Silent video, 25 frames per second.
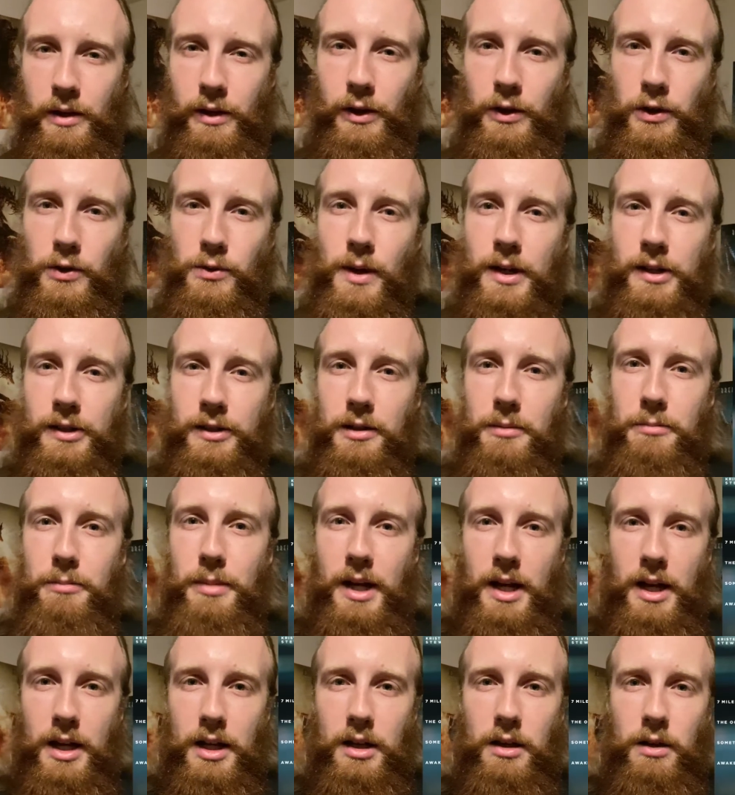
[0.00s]
directed
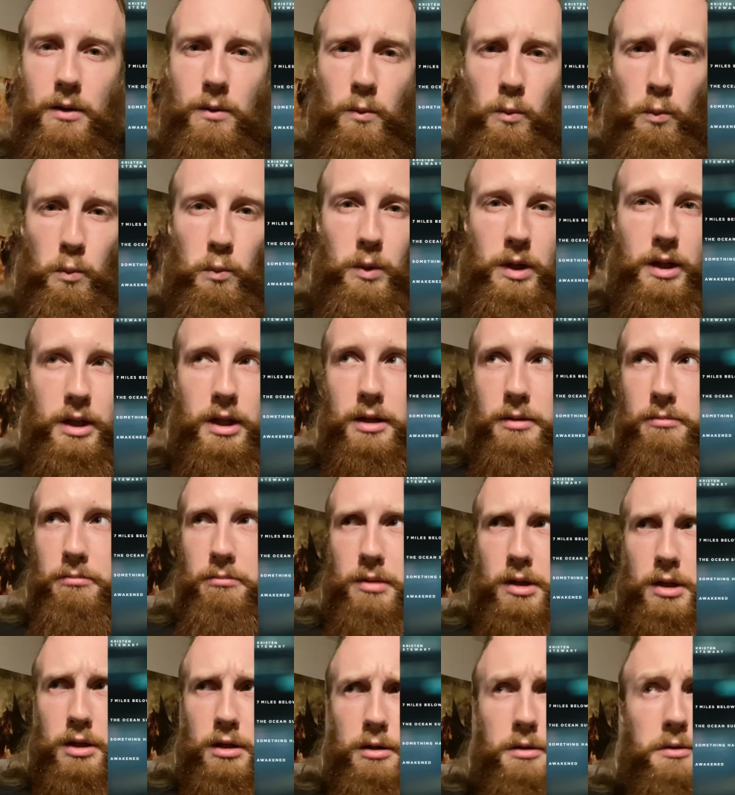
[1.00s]
by William
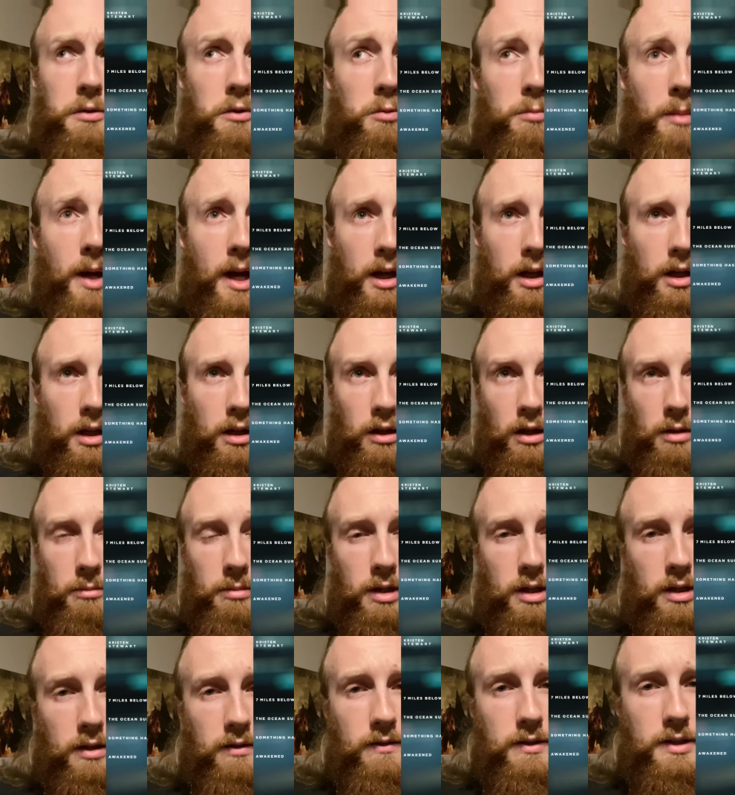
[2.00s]
Eubank, I
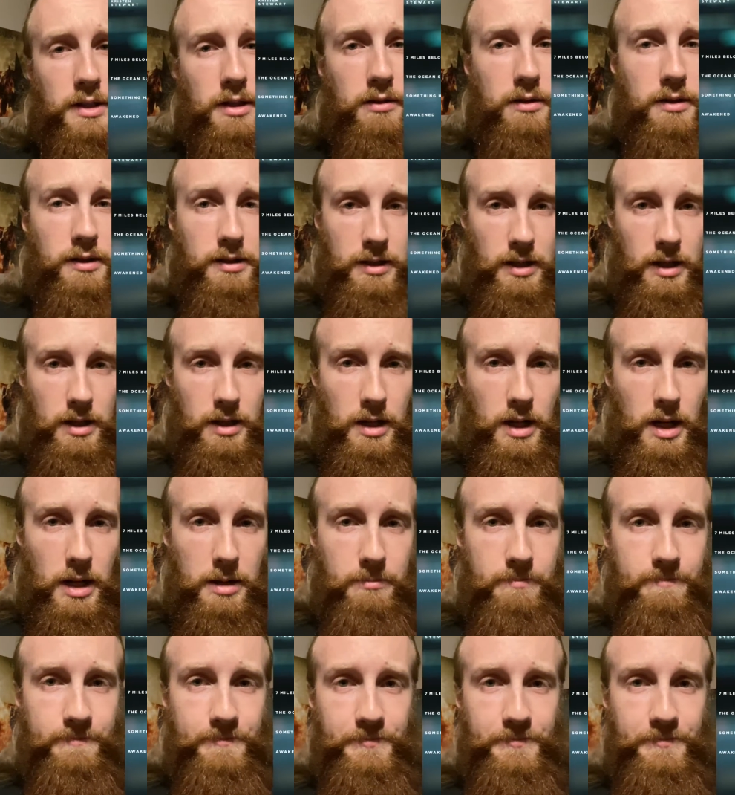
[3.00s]
believe is how you say the name,